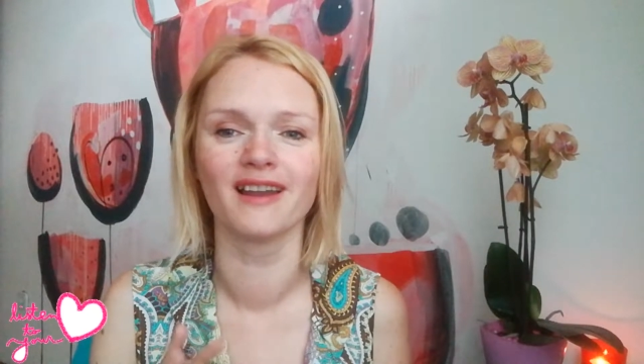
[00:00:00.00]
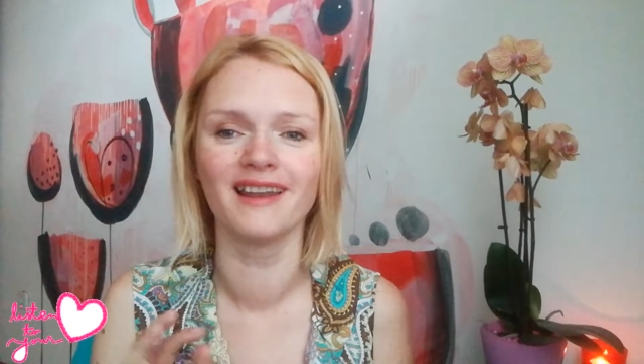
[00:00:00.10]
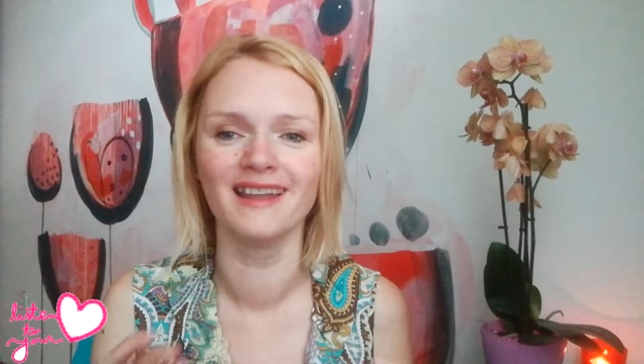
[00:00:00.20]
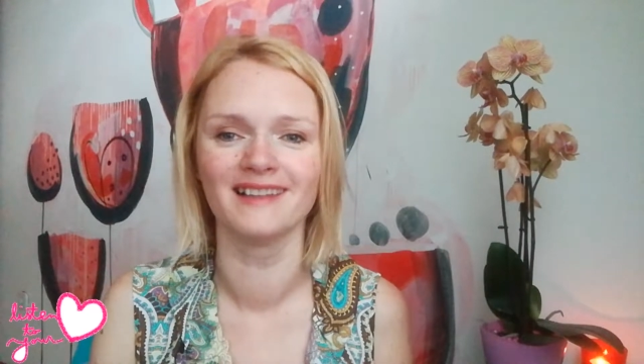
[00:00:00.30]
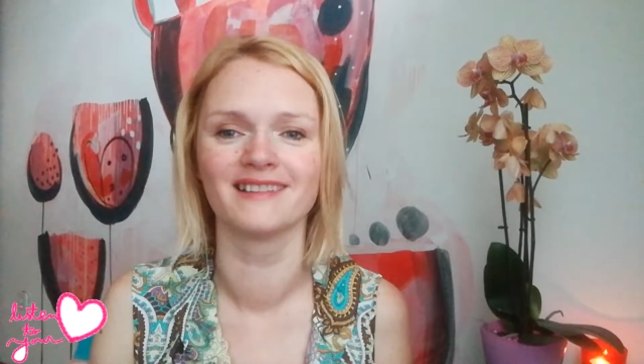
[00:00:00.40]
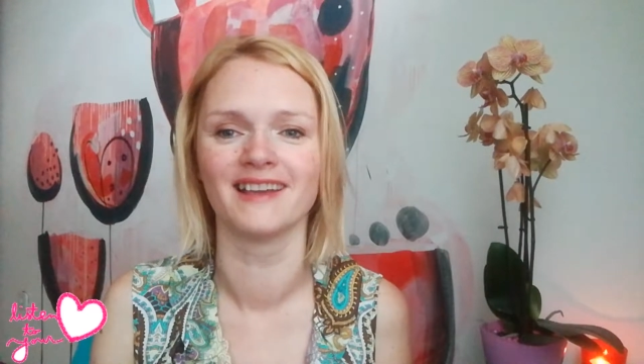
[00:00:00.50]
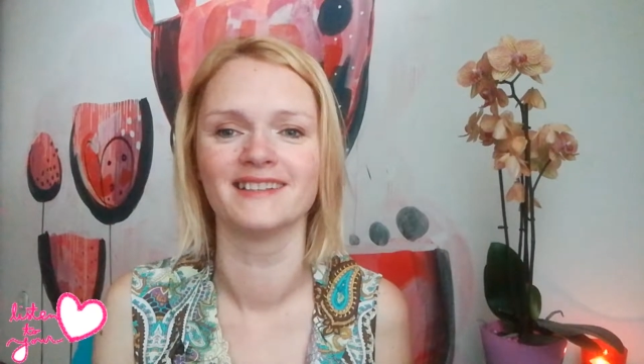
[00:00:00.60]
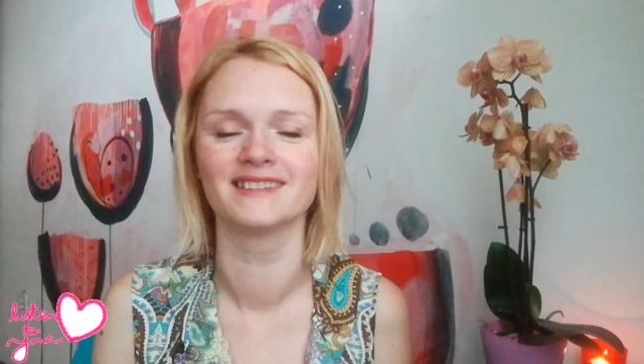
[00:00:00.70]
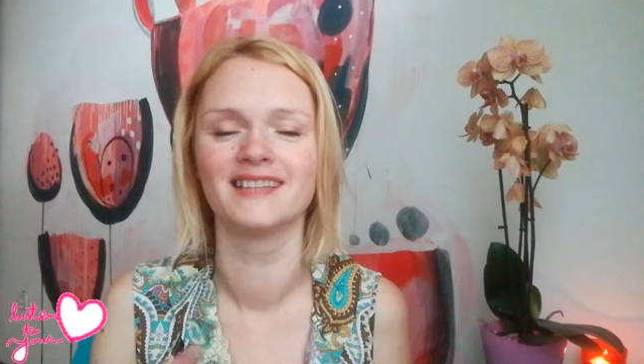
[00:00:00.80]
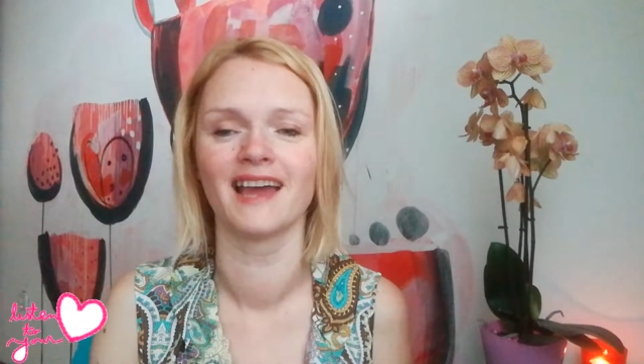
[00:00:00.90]
little
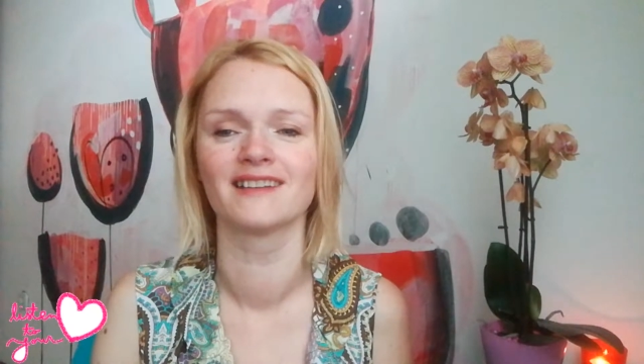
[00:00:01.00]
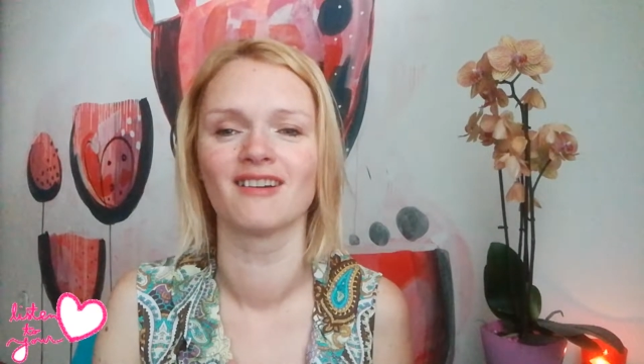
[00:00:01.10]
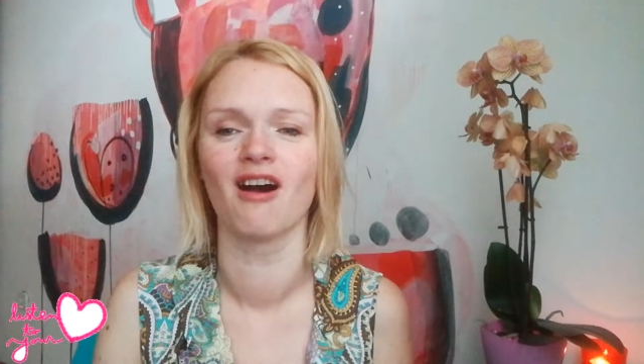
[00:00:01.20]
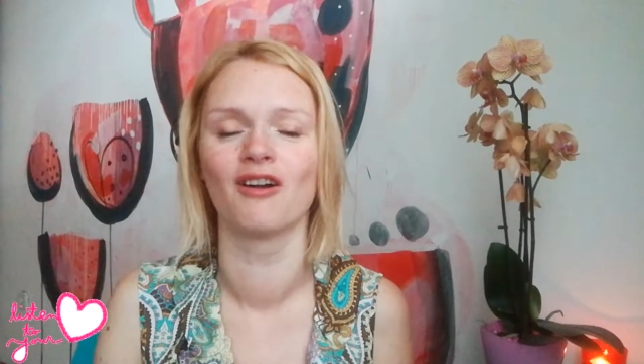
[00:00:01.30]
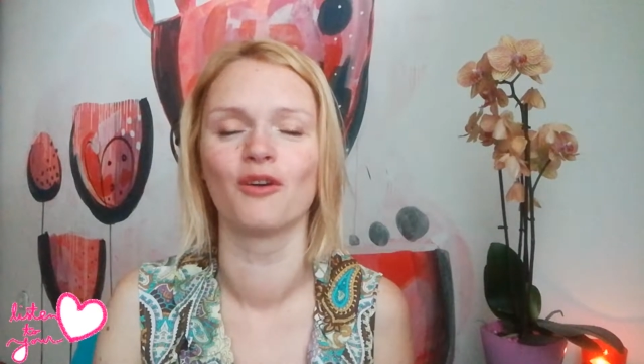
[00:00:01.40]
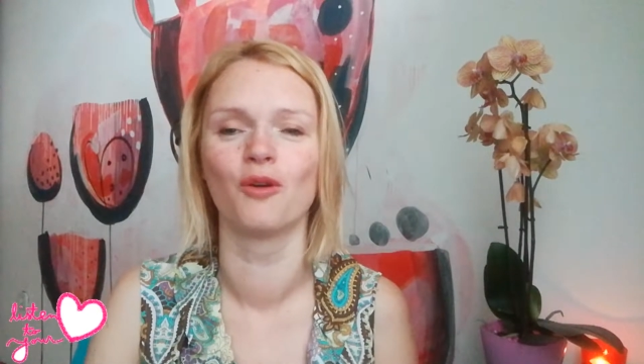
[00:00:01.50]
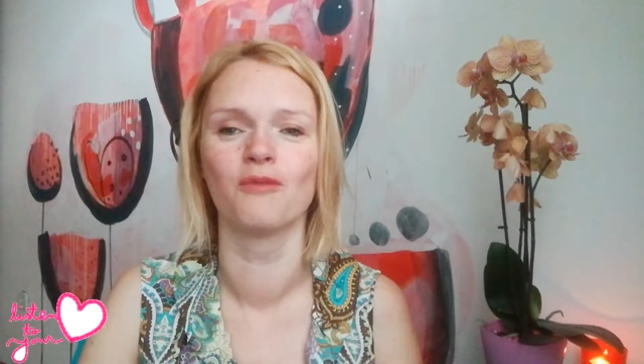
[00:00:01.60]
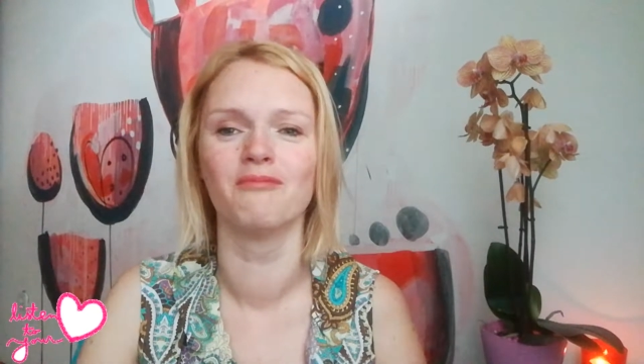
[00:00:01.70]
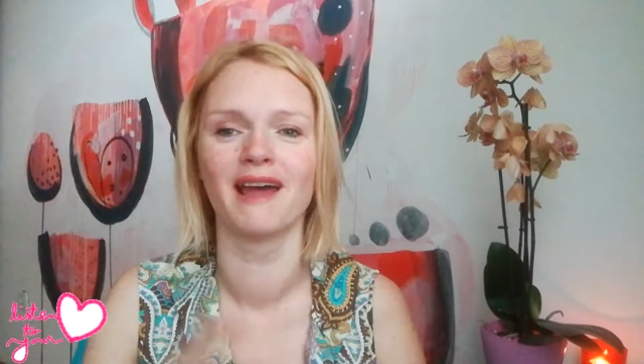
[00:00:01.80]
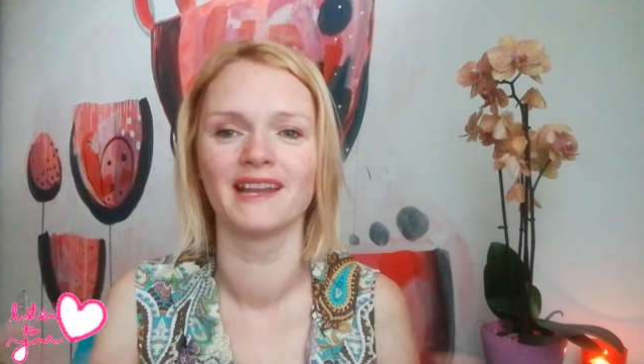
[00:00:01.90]
things that are all
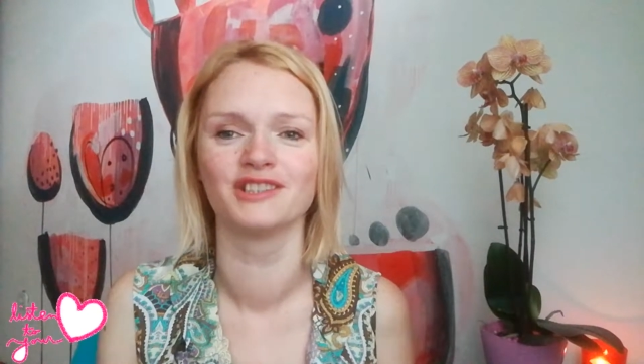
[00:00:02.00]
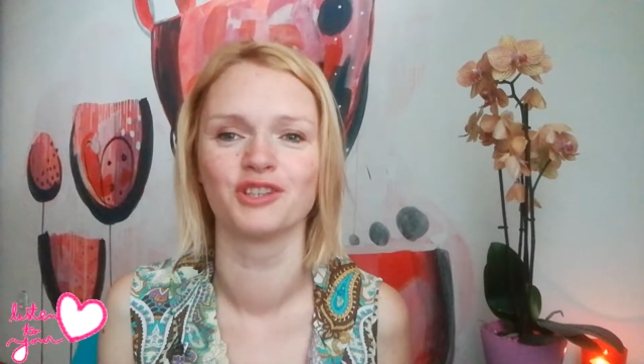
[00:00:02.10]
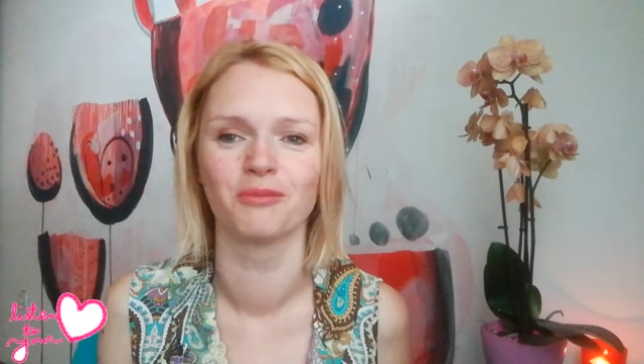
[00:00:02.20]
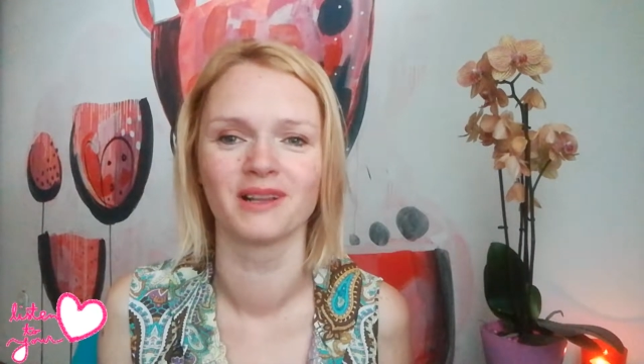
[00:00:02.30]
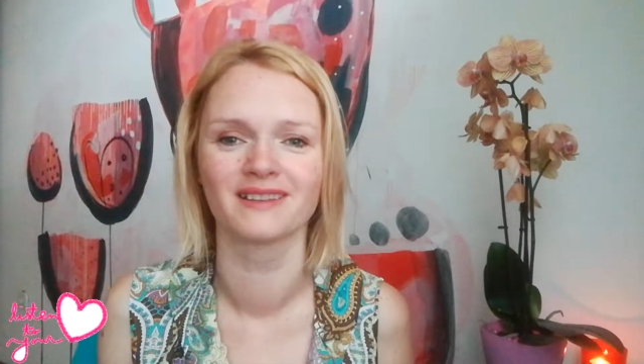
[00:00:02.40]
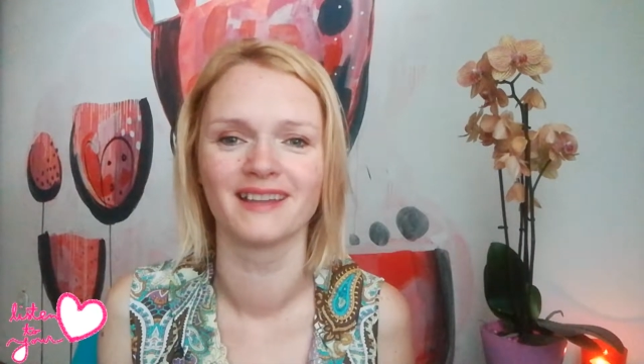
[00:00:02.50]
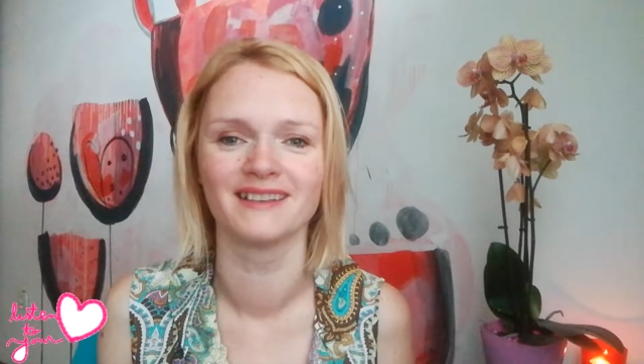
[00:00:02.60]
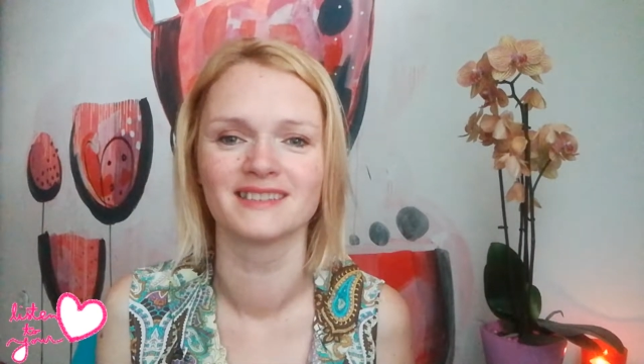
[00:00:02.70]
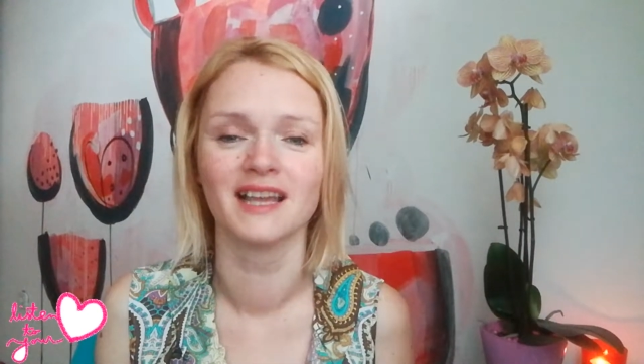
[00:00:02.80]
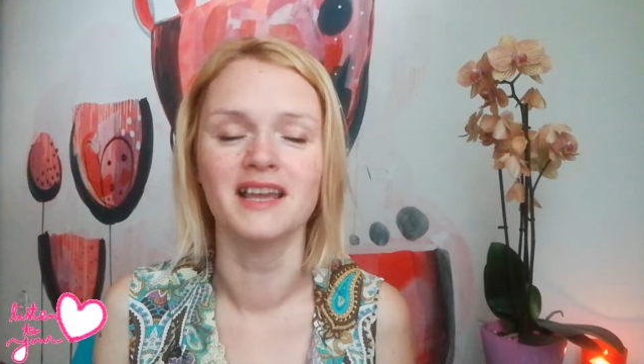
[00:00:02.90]
manageable
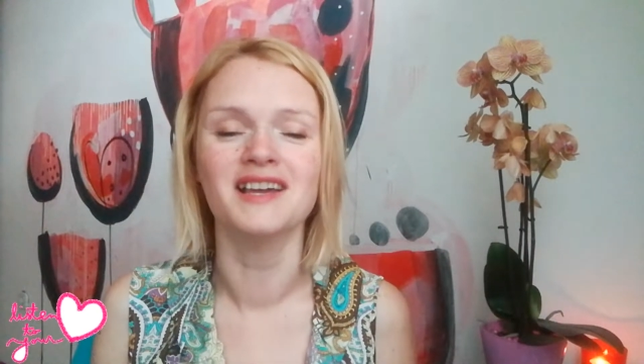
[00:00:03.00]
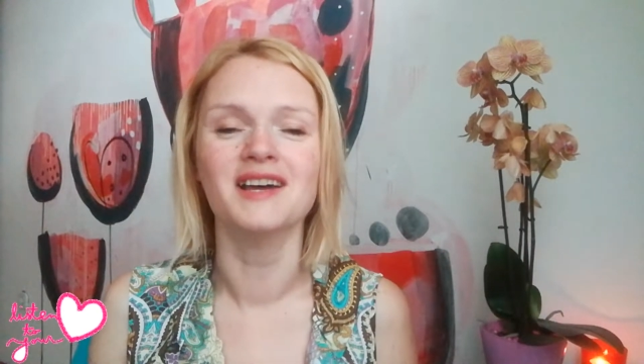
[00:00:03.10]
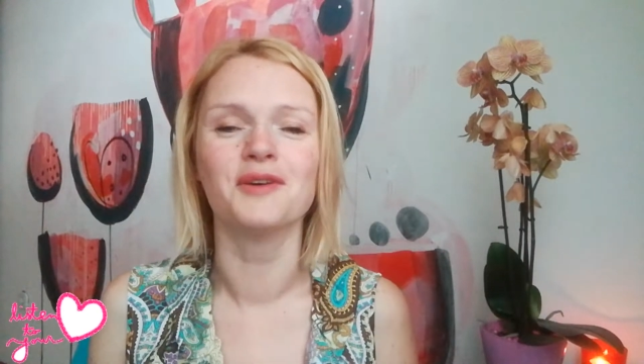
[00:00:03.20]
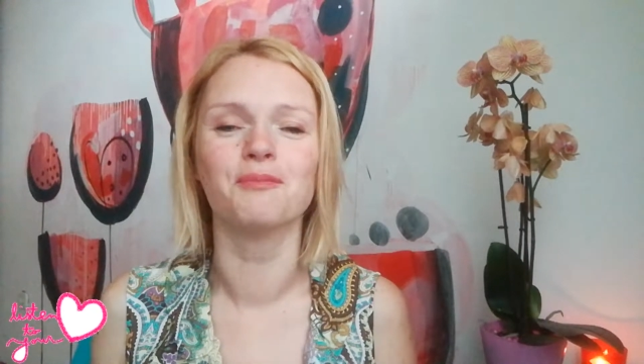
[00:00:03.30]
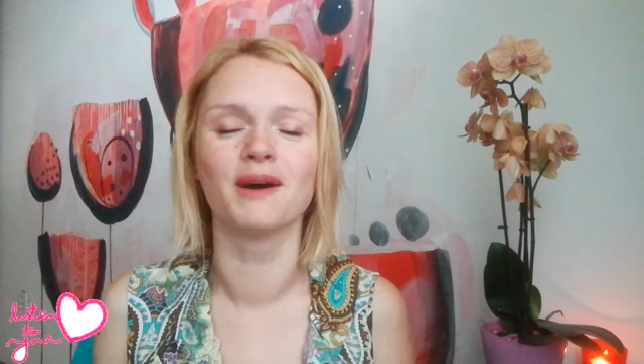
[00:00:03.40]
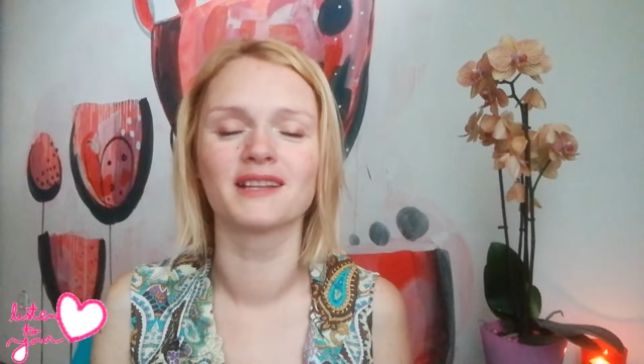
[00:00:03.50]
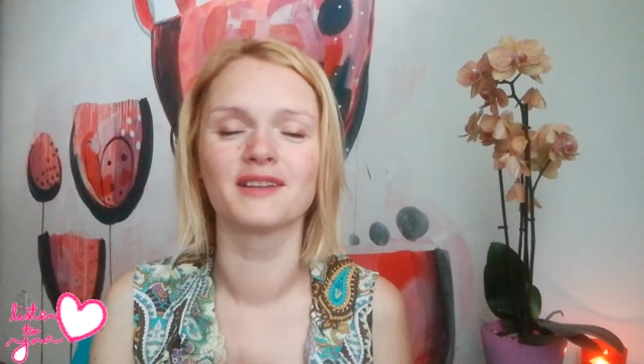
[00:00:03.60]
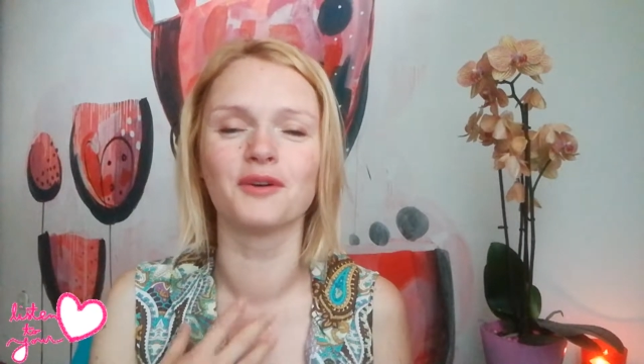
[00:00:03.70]
things, but